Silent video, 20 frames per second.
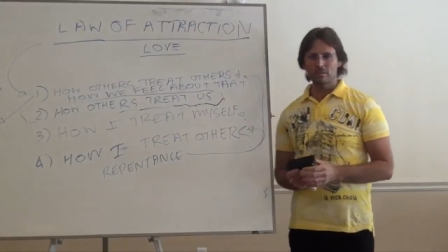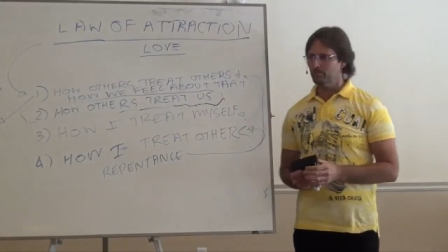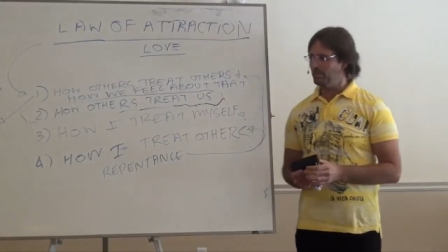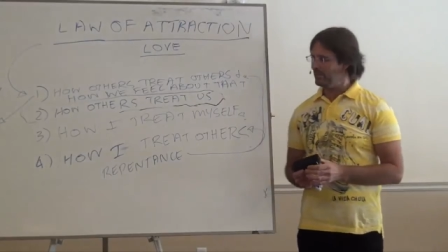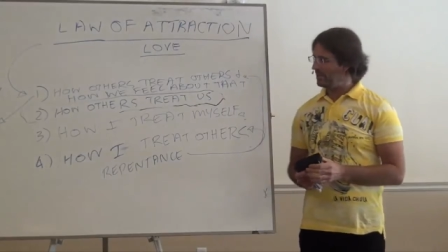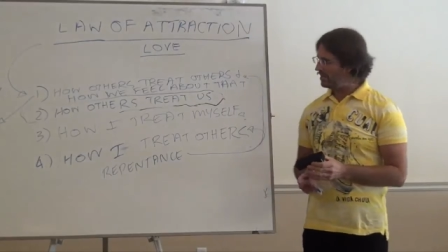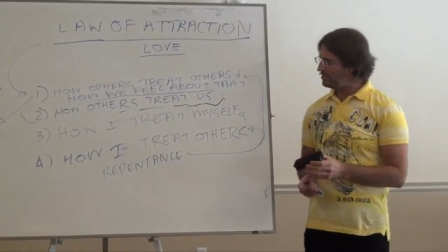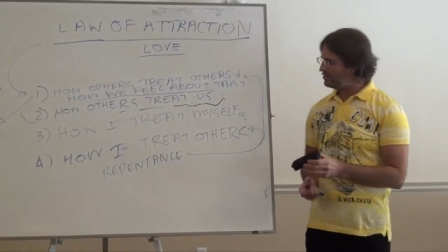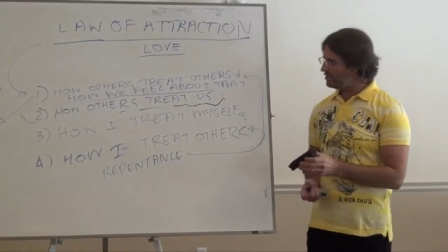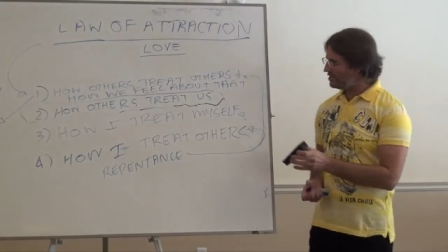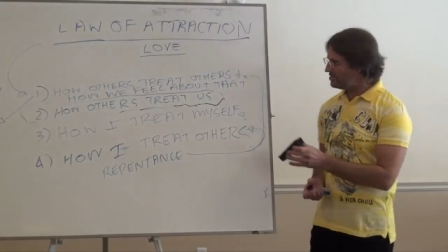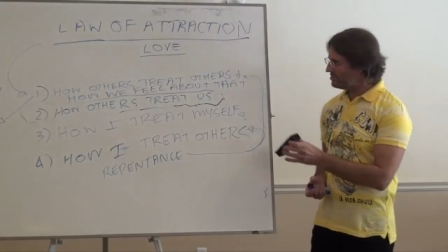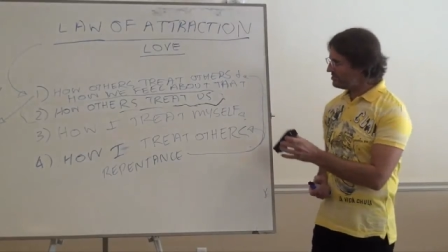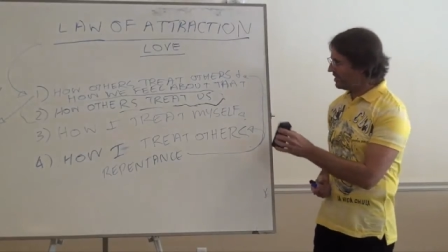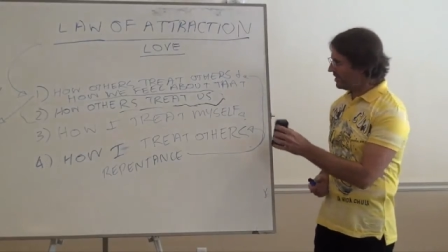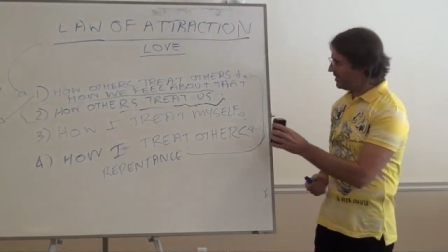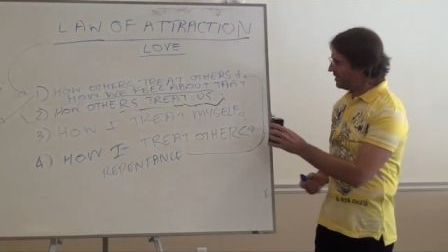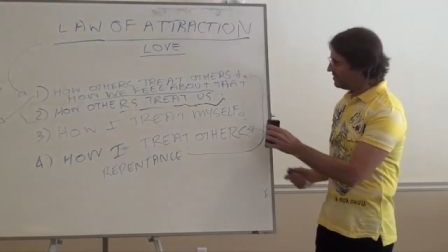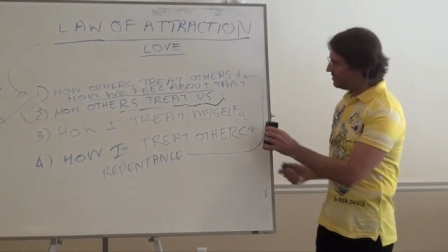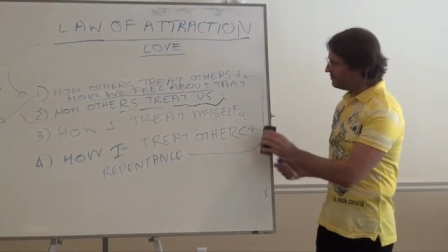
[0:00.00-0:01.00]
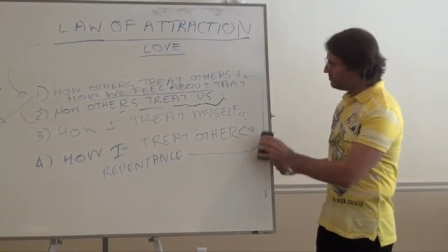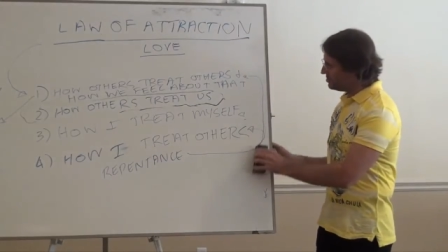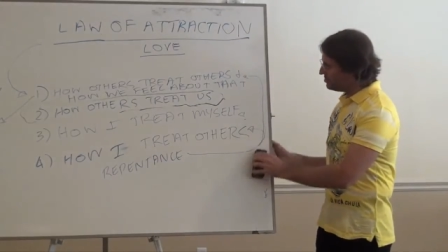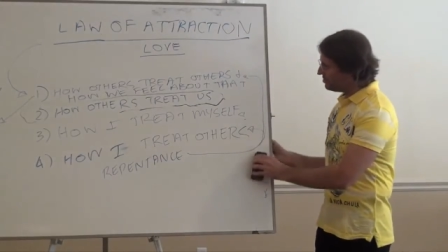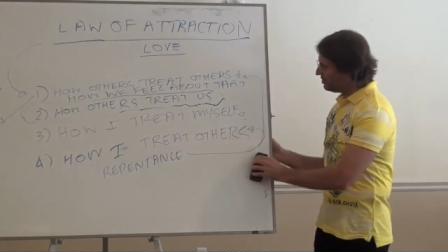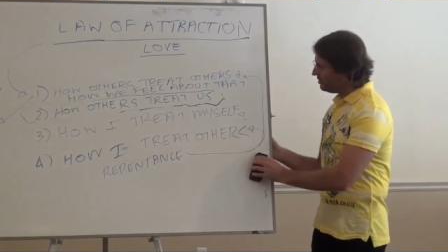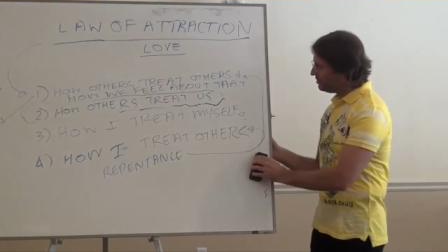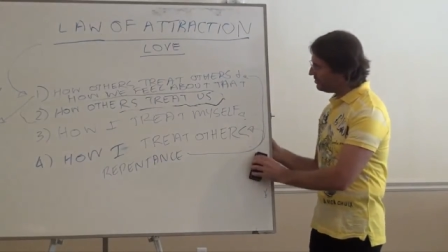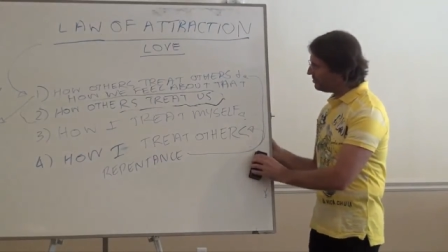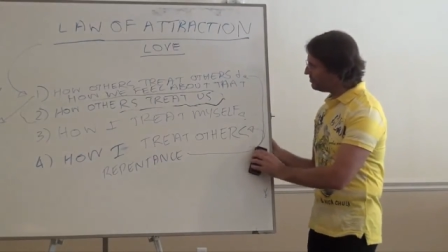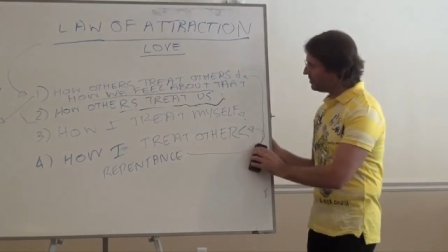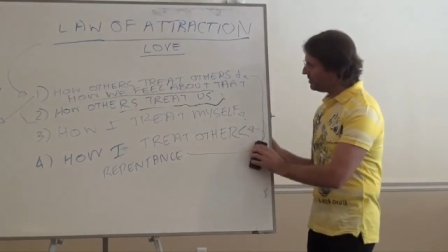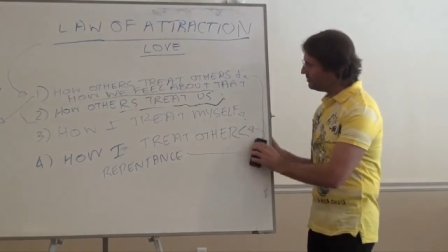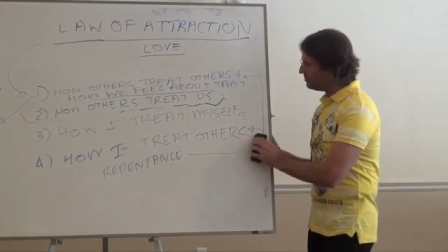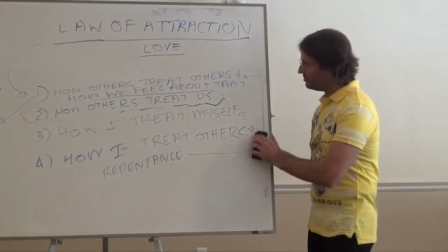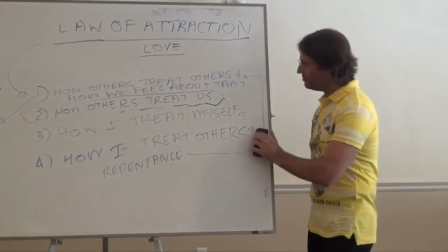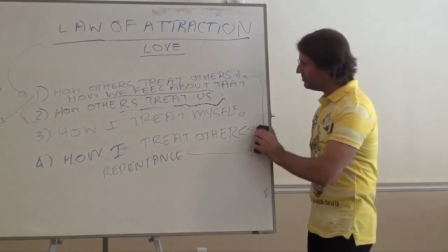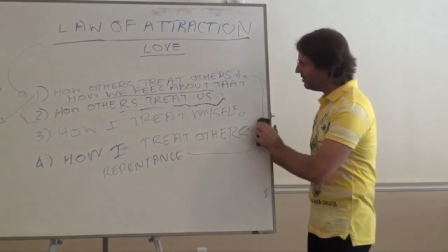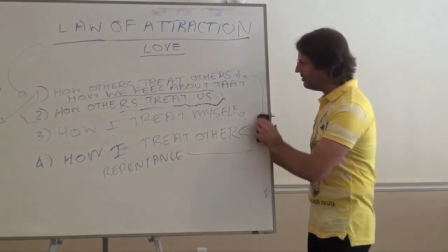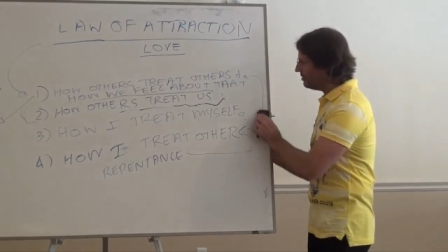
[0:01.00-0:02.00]
But as I say, the majority of
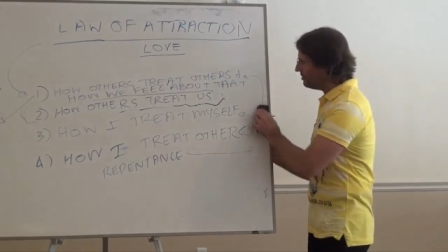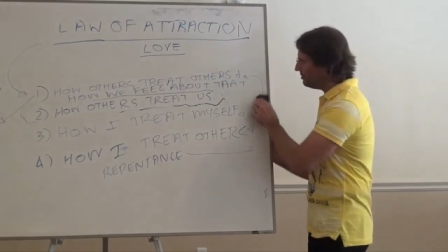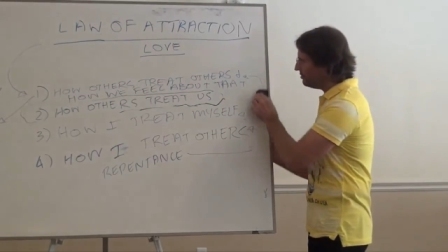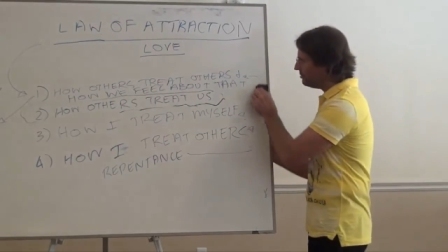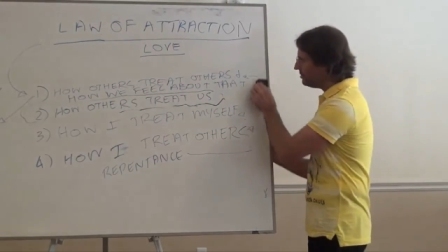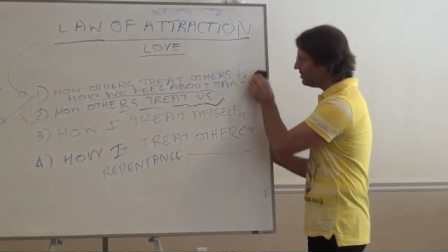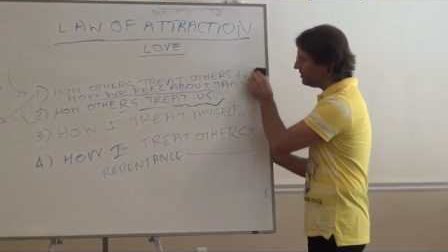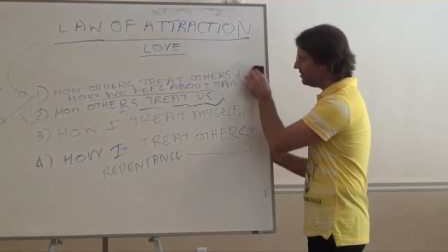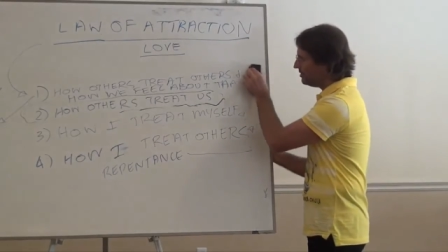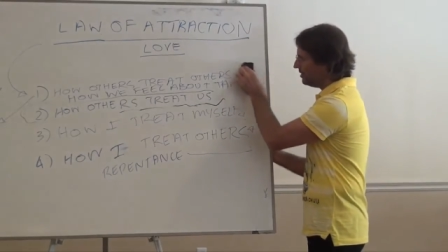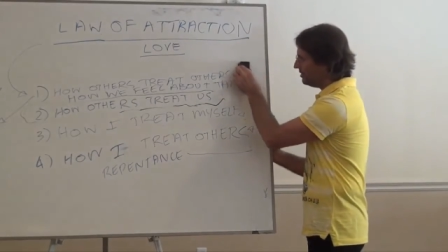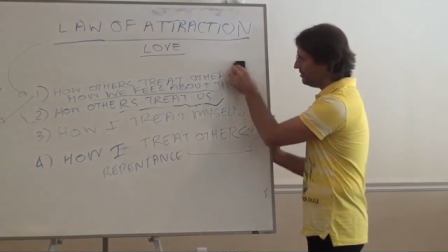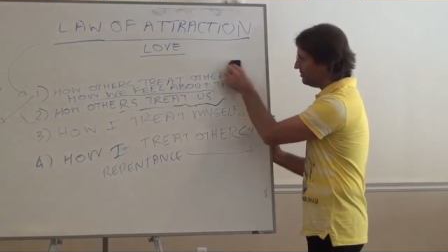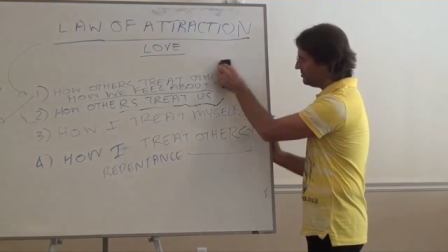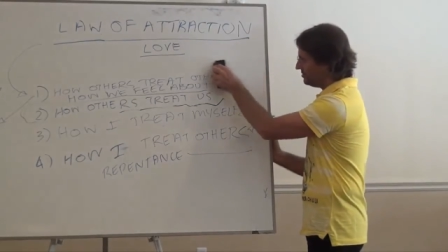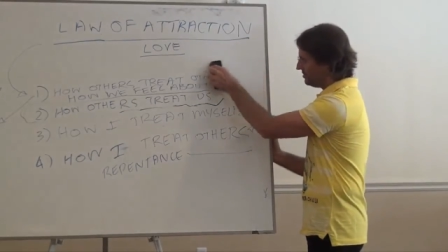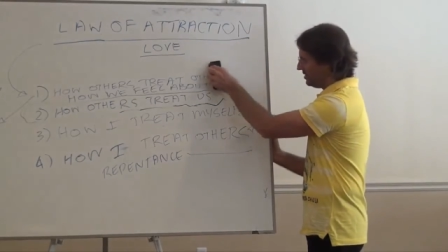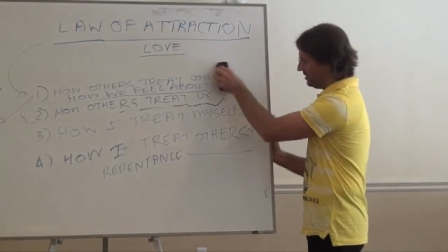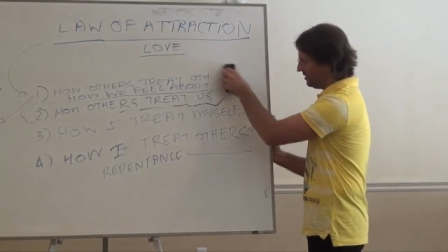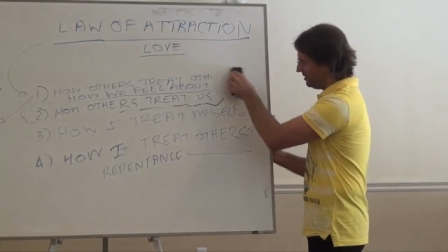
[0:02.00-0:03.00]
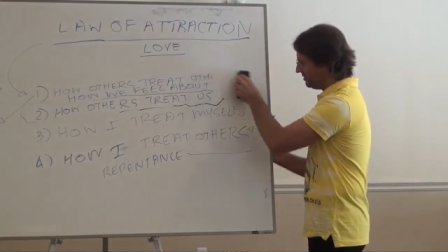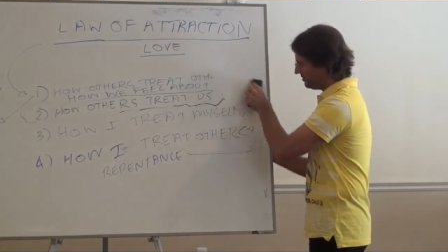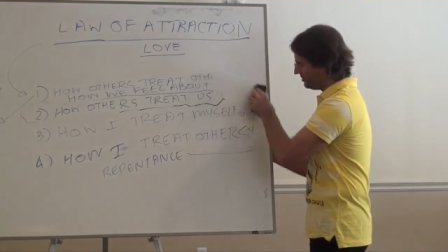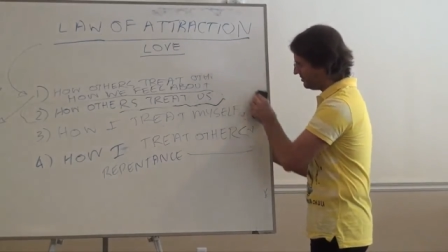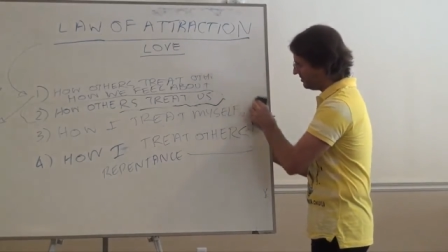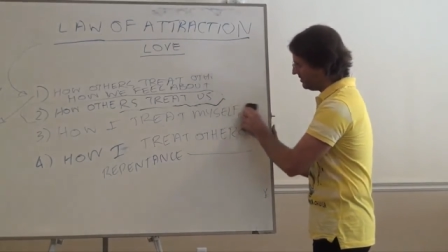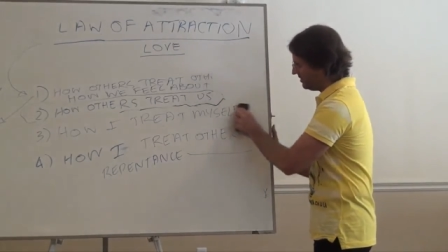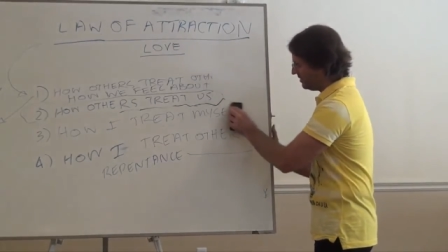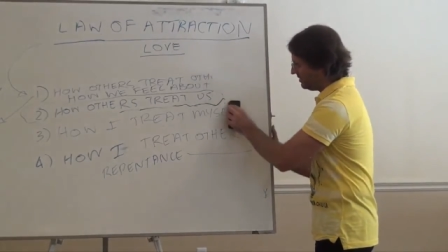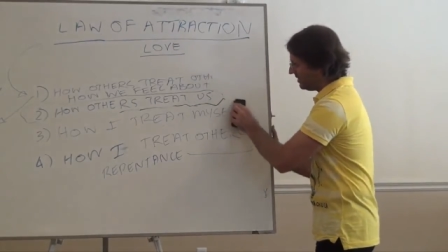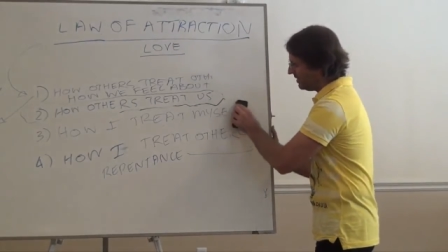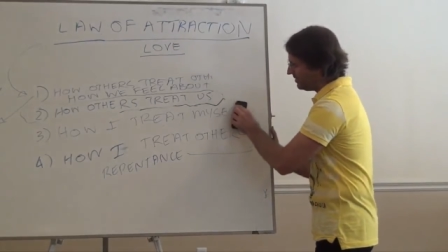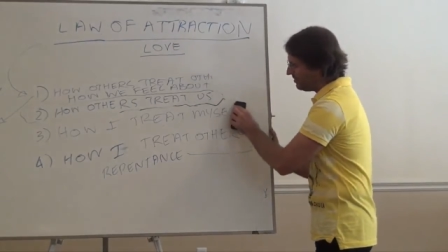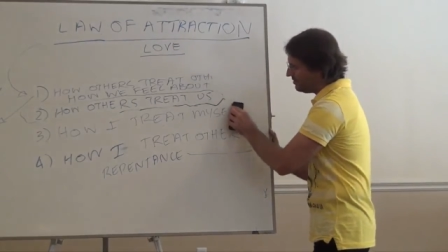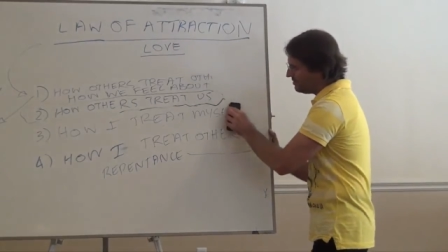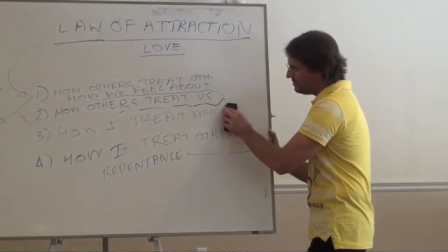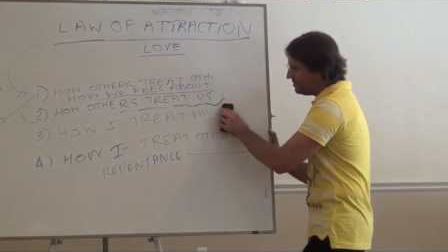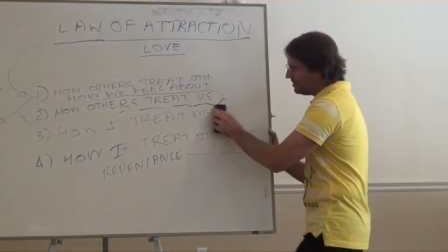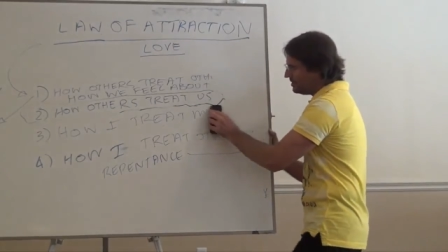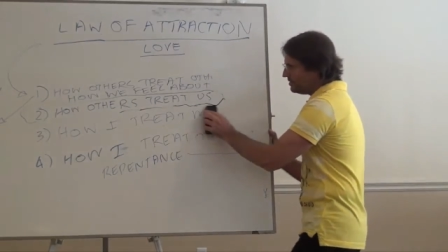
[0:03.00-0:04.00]
people don't look at those things, they
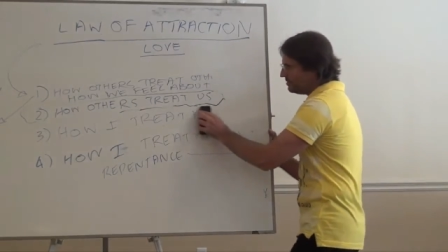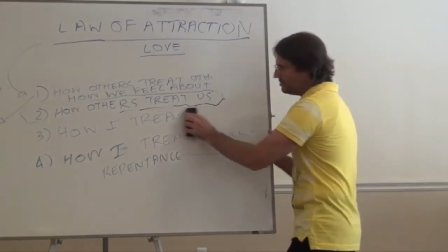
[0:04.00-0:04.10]
only